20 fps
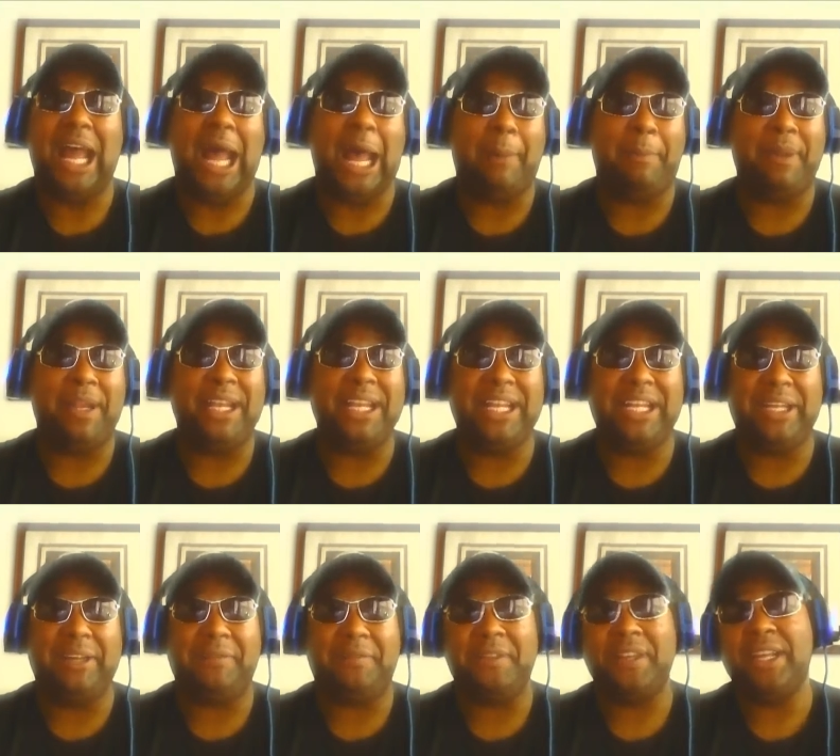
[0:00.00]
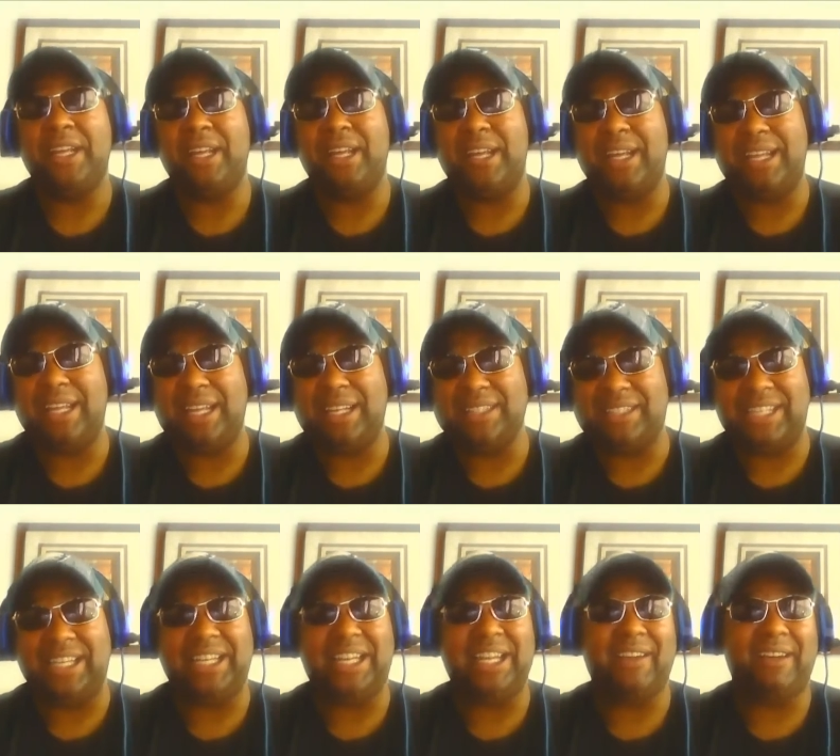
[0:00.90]
I believe
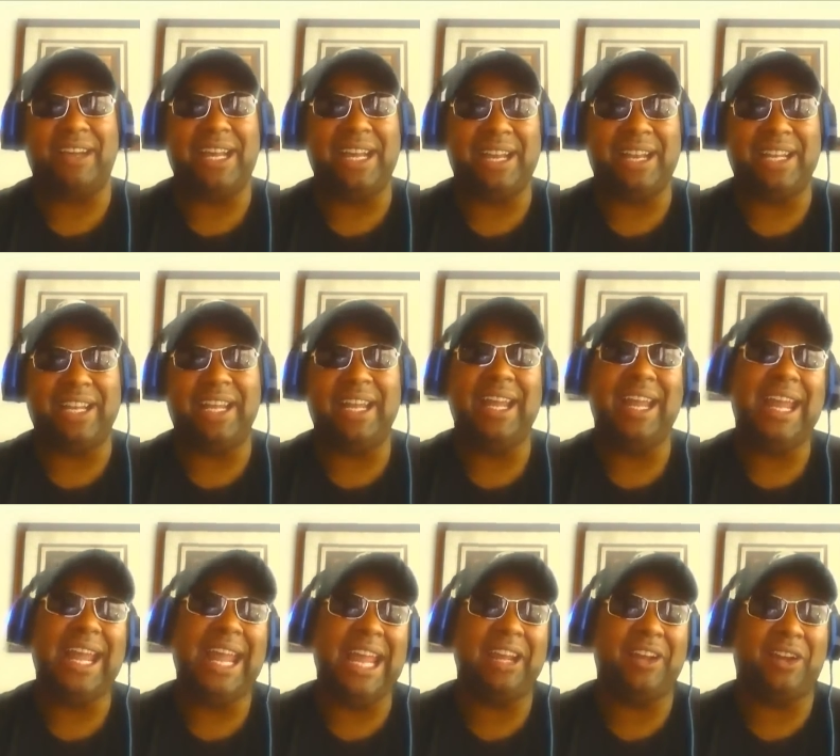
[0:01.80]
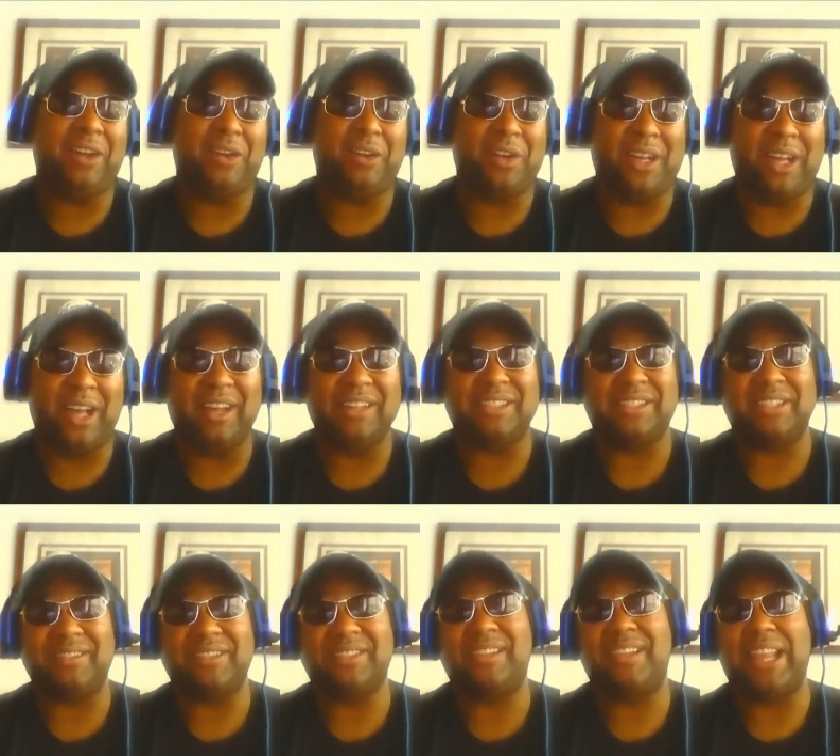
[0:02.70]
Ezekiel Elliott and Kirk
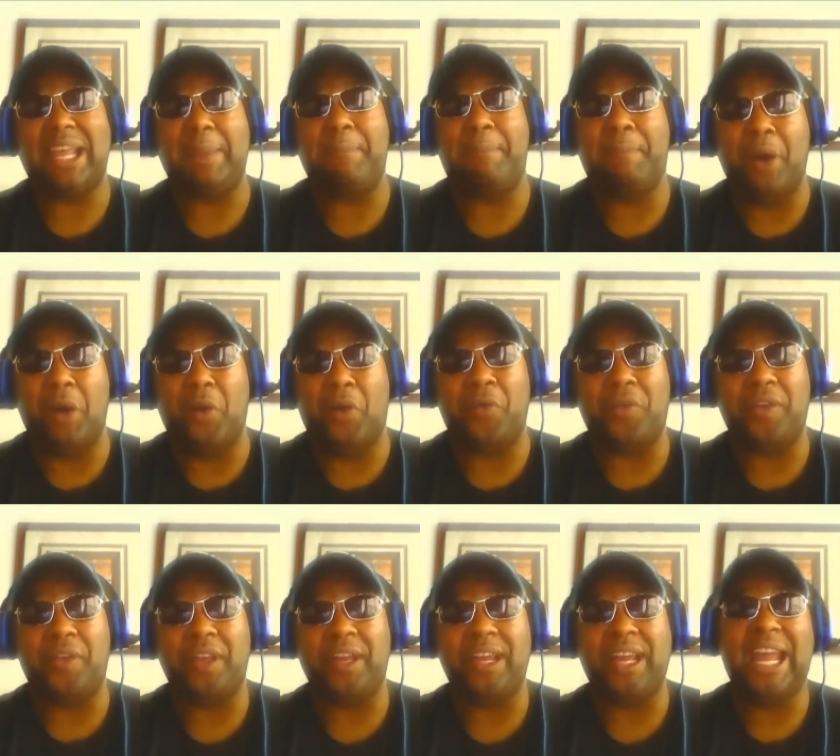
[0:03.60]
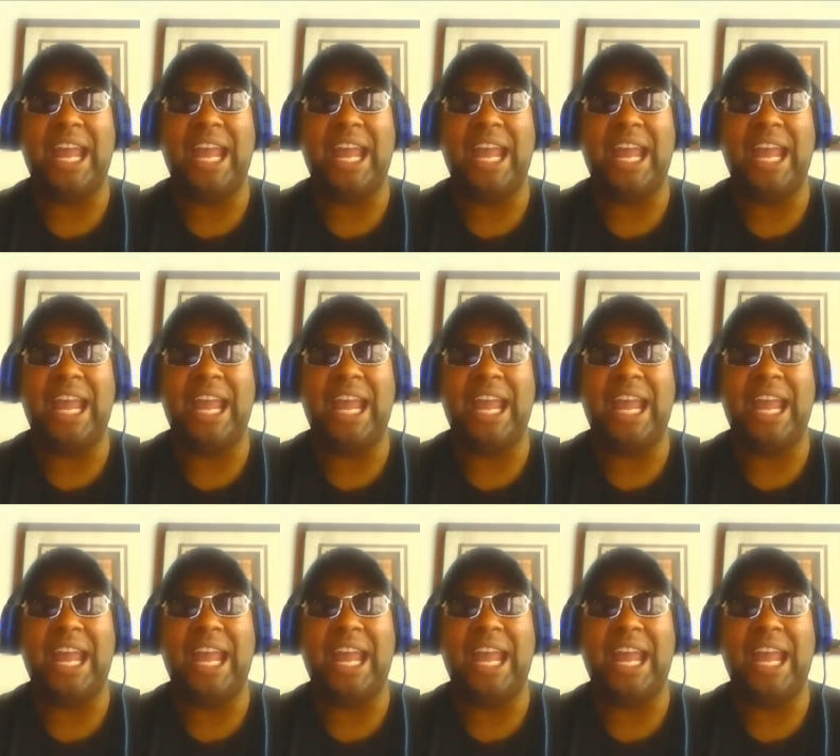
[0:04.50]
Cousins, they both